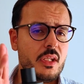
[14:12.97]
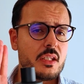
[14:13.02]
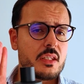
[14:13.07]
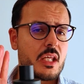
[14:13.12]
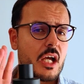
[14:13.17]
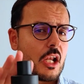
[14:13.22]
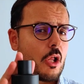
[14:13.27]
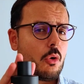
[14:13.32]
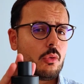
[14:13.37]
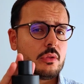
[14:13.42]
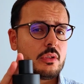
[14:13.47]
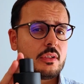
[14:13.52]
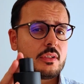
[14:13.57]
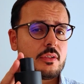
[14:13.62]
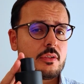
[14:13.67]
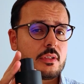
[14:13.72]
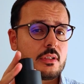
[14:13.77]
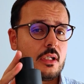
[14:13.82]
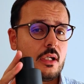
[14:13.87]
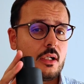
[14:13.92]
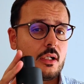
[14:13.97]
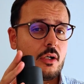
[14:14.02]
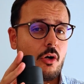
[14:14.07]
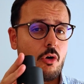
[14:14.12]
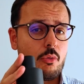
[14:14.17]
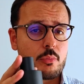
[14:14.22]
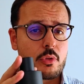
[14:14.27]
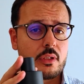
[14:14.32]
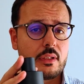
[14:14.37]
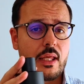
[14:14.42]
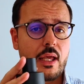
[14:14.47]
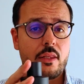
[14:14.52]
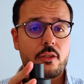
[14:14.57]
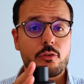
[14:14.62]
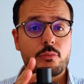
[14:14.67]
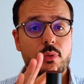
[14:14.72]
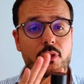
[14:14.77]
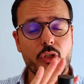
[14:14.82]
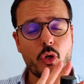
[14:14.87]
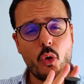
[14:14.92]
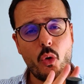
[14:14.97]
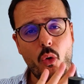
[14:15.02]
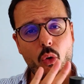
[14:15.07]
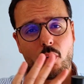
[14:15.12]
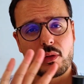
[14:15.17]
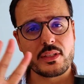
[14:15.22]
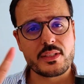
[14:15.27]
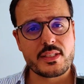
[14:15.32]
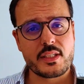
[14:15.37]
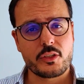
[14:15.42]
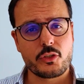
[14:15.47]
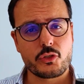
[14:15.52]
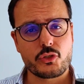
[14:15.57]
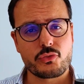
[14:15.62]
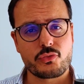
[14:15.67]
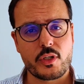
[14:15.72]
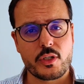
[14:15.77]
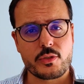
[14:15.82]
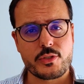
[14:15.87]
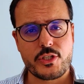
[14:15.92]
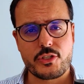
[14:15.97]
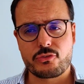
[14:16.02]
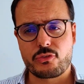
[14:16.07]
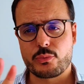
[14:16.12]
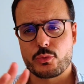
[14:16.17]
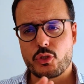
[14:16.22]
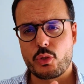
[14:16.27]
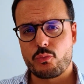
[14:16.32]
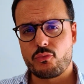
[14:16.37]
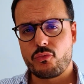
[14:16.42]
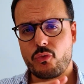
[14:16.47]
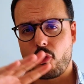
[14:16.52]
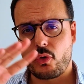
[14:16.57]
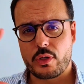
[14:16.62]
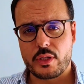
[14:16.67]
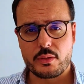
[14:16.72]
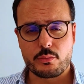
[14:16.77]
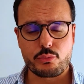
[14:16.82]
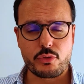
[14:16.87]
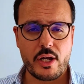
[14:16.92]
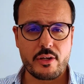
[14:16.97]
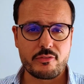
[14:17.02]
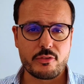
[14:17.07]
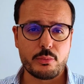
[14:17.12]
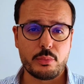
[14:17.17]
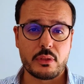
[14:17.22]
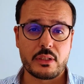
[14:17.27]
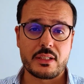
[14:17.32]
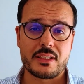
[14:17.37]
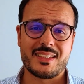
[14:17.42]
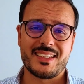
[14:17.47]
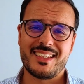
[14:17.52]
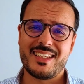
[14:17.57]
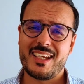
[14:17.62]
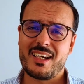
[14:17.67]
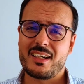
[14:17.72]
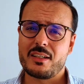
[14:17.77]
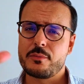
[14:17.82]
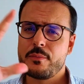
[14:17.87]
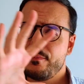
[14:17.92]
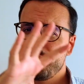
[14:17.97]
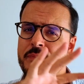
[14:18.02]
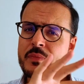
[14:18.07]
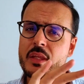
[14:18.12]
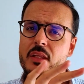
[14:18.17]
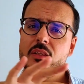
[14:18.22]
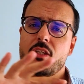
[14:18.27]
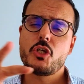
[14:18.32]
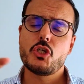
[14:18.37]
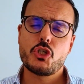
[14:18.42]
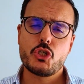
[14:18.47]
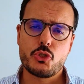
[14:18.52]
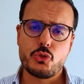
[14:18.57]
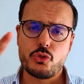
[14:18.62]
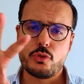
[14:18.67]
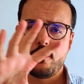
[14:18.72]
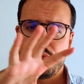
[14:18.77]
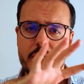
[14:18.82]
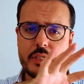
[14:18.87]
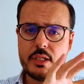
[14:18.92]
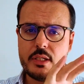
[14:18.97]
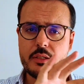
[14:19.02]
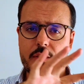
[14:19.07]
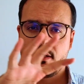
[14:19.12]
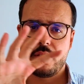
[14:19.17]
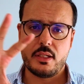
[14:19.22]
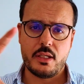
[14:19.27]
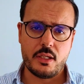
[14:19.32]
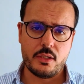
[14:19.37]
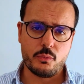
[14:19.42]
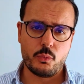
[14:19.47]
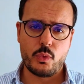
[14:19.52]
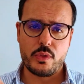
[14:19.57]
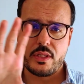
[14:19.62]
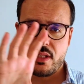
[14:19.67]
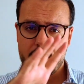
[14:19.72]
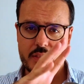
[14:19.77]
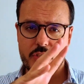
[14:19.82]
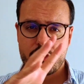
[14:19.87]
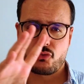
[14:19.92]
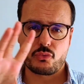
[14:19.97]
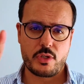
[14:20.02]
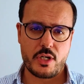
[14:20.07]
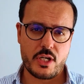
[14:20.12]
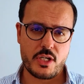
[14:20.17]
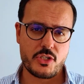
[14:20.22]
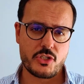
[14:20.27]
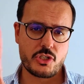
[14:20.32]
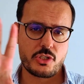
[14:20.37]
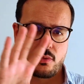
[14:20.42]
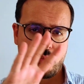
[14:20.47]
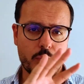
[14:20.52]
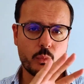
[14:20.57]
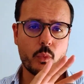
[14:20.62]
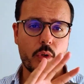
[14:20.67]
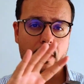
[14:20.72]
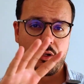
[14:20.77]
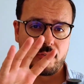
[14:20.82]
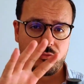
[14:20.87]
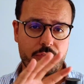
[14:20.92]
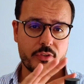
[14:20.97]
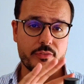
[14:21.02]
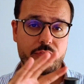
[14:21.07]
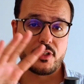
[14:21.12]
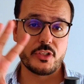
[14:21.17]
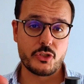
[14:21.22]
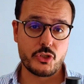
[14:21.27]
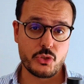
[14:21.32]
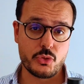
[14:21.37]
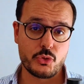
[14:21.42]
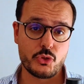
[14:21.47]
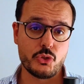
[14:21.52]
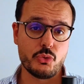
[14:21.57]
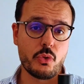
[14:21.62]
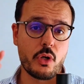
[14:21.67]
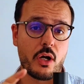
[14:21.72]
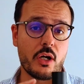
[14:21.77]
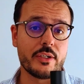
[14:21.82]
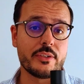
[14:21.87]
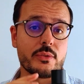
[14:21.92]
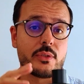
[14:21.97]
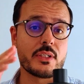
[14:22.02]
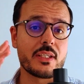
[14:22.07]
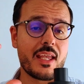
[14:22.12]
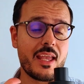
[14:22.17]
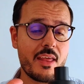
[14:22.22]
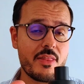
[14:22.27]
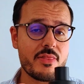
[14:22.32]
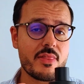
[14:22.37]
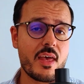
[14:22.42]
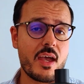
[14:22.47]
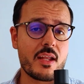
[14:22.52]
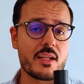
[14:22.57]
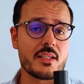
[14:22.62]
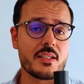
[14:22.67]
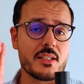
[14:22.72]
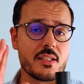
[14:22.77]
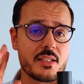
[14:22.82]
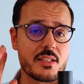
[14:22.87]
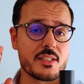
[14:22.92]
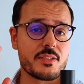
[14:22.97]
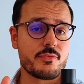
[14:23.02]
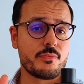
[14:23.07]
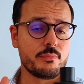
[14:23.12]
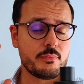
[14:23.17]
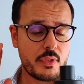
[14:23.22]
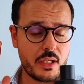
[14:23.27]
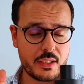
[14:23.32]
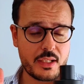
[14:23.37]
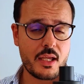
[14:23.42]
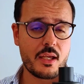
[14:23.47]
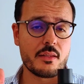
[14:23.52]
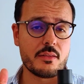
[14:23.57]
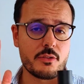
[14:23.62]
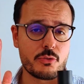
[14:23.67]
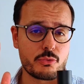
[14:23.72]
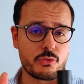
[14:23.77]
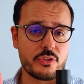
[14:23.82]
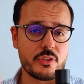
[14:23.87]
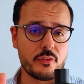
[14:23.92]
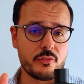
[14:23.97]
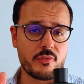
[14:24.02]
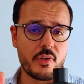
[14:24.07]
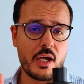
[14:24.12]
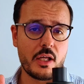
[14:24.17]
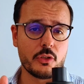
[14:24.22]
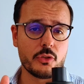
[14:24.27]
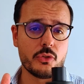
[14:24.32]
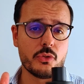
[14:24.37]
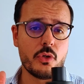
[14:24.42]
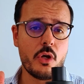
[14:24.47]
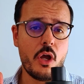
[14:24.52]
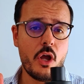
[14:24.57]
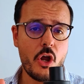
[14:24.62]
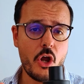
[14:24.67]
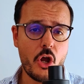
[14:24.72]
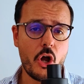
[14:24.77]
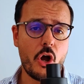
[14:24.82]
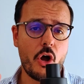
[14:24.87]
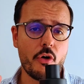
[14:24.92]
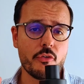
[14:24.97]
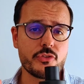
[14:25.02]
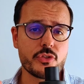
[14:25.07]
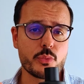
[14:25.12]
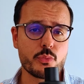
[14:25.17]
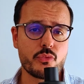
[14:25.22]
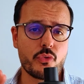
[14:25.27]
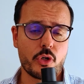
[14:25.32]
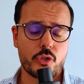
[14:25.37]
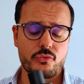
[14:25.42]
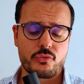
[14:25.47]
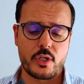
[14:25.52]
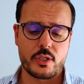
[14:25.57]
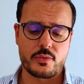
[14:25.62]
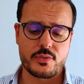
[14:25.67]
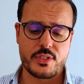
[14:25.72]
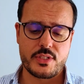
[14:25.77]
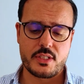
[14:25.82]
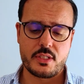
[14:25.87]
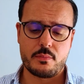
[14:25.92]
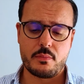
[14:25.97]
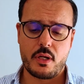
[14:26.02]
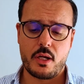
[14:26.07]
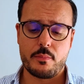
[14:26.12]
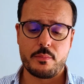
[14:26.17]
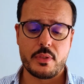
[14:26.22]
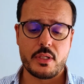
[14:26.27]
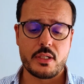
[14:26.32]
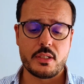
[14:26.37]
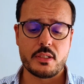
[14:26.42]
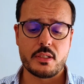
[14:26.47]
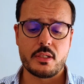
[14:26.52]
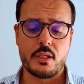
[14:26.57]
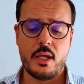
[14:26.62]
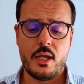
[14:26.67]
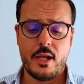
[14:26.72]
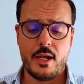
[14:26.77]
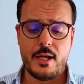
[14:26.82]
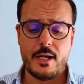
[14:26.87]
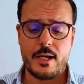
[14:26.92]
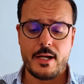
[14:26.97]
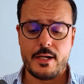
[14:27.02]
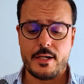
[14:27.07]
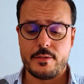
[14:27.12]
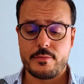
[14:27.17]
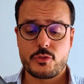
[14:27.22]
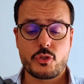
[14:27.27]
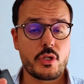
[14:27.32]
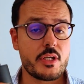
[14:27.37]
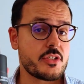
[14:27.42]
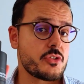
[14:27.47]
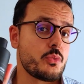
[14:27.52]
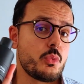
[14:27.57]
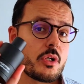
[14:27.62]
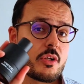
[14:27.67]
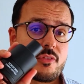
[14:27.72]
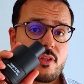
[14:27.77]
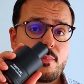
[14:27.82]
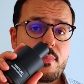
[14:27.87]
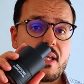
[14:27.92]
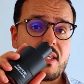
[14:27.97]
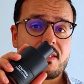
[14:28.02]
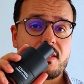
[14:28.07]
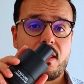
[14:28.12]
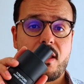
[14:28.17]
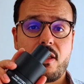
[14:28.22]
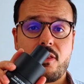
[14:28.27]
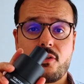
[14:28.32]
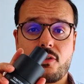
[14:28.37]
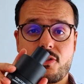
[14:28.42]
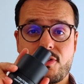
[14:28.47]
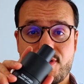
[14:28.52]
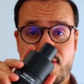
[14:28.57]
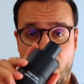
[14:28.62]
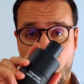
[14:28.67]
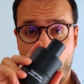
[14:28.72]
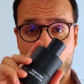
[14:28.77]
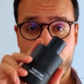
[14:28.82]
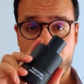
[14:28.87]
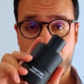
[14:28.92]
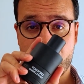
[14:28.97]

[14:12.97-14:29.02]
not only Ombre leather, but all the signature fragrances from Tom Ford and private blend, they should be within this range, 150 to 200, and that is, again, the real value of Tom Ford fragrances in my opinion. So yes, one of the best leathers out